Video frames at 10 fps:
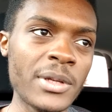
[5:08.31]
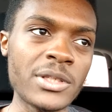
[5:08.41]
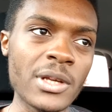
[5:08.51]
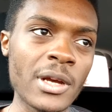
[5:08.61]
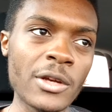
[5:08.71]

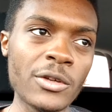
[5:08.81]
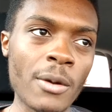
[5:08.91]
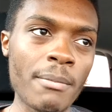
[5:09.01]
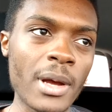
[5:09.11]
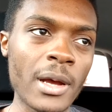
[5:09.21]
means
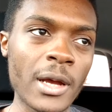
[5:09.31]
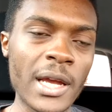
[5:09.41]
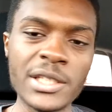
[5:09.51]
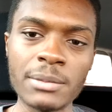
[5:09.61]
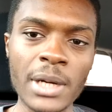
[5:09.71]
your
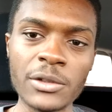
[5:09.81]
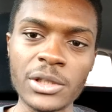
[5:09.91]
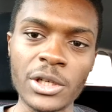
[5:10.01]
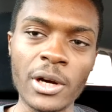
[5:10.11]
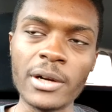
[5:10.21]
engine
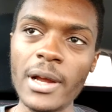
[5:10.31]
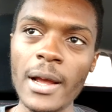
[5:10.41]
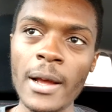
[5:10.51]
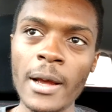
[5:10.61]
mounts are gone.